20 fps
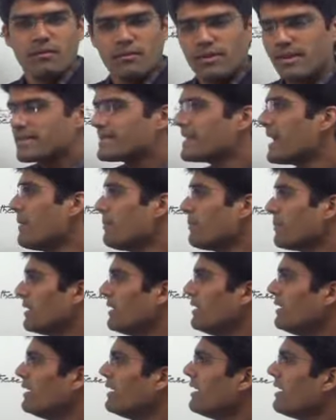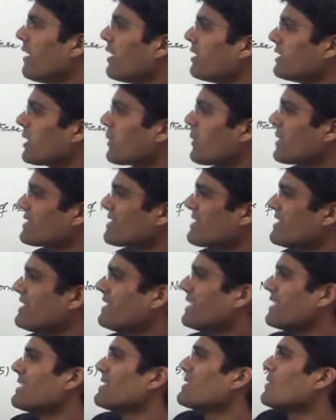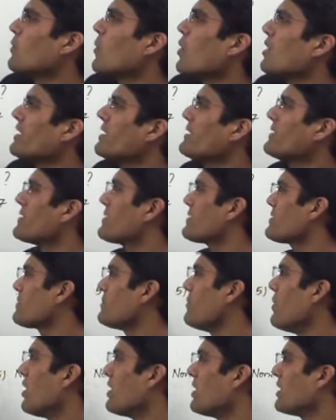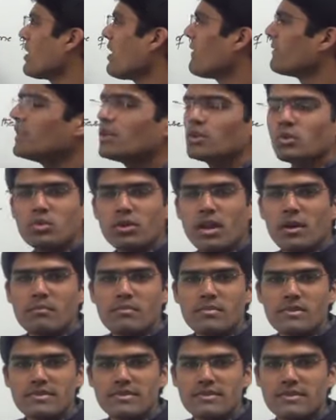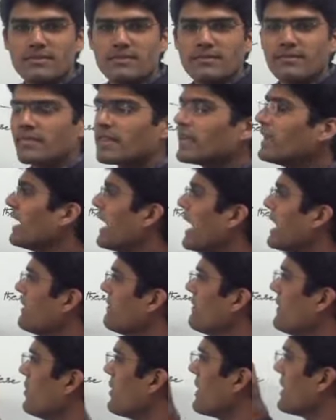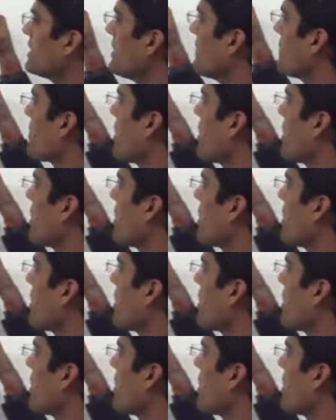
For example, the question here is, what is smaller of the 2 numbers? And if you look at the